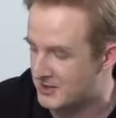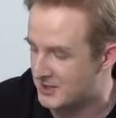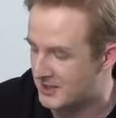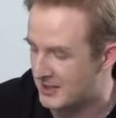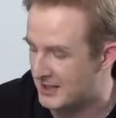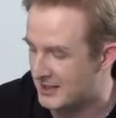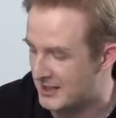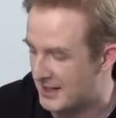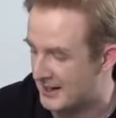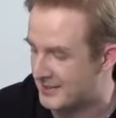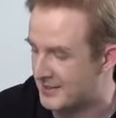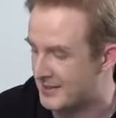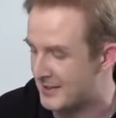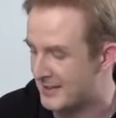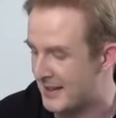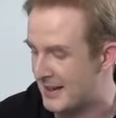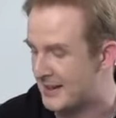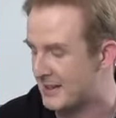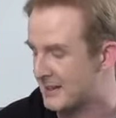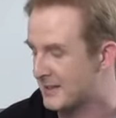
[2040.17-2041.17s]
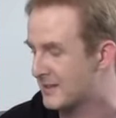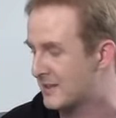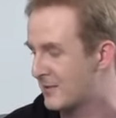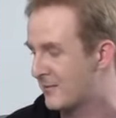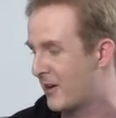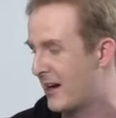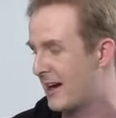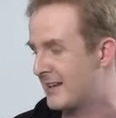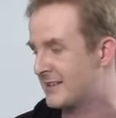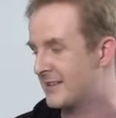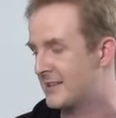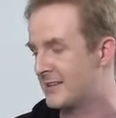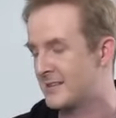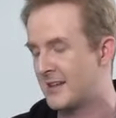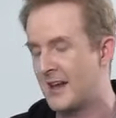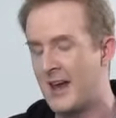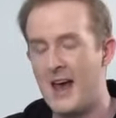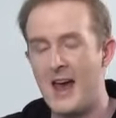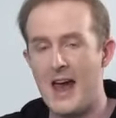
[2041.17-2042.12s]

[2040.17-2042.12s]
to connect the latest devices.